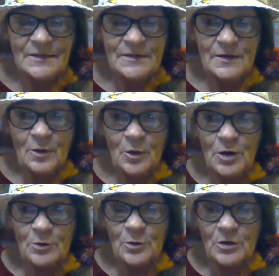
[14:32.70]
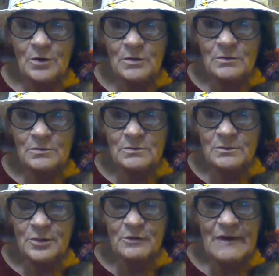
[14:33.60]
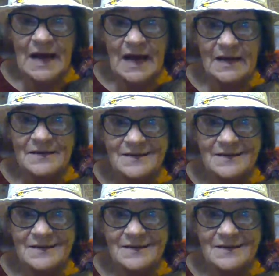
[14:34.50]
the Lord will provide.